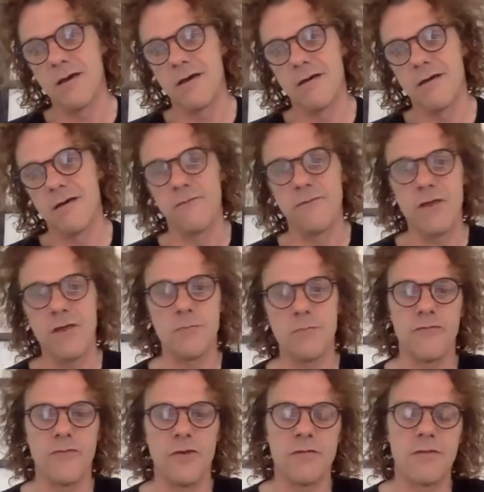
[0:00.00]
investment
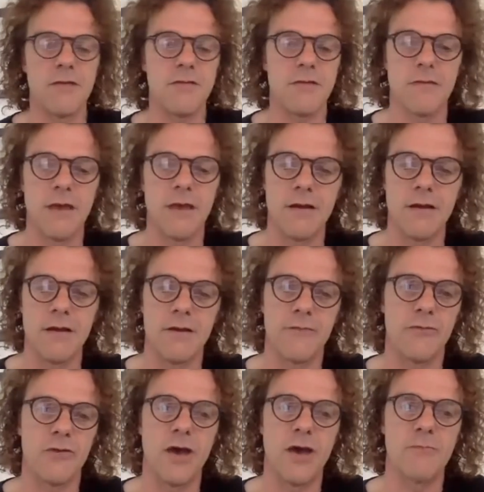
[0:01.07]
fund doesn't take a lot of
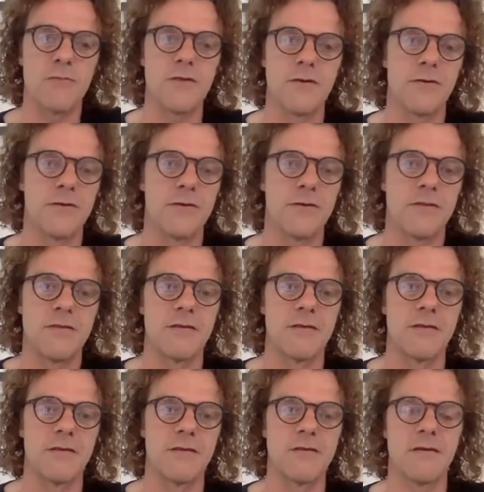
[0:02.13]
time, so
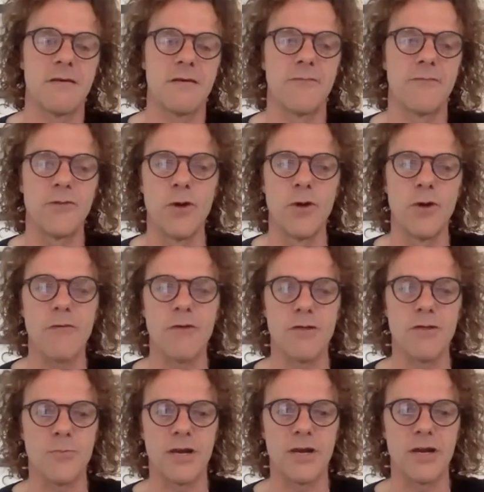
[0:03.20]
it's a few hours
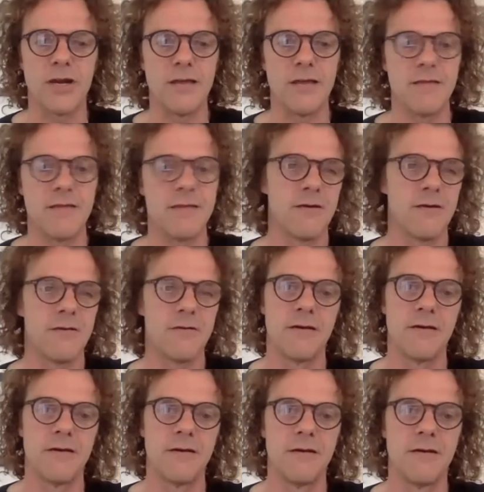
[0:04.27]
per day. So
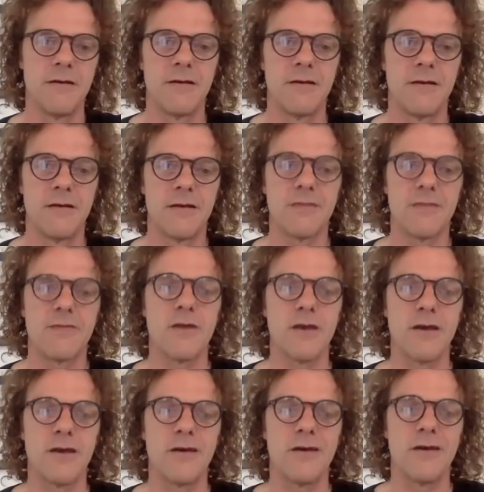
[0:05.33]
that's
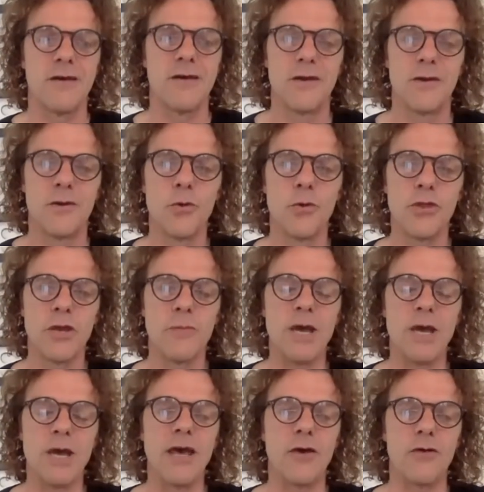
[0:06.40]
the cool thing
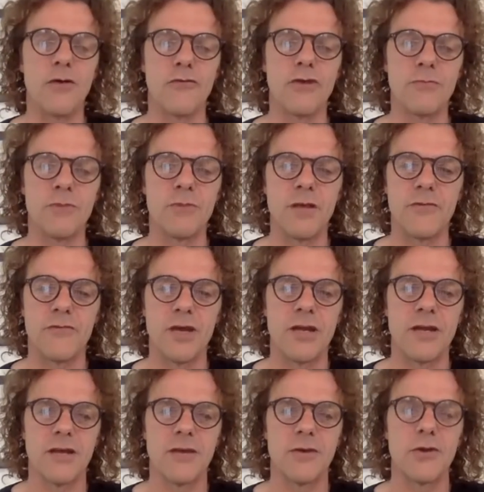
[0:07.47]
about algorithmic
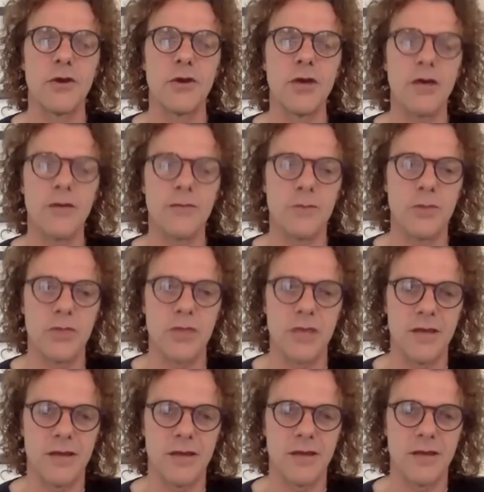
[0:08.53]
trading. You don't have to
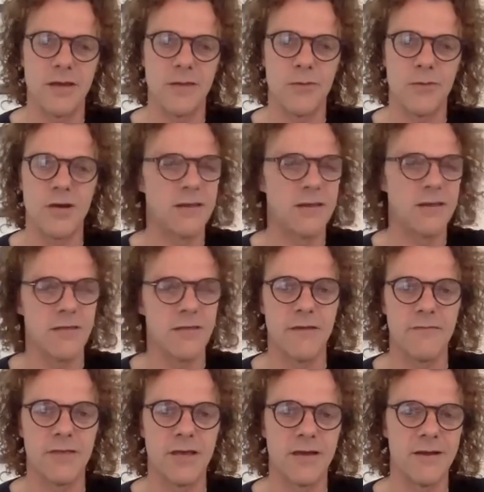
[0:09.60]
think anymore. I just love that.